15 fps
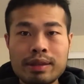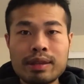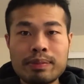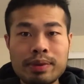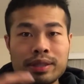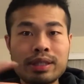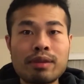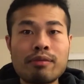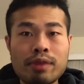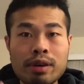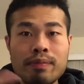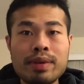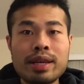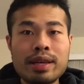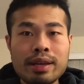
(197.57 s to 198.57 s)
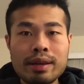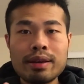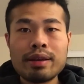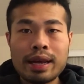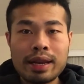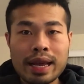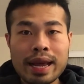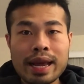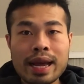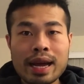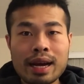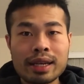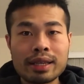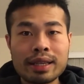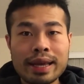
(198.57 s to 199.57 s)
The person will be an AI
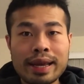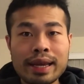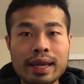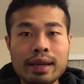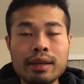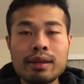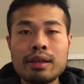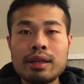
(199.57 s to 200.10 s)
architect.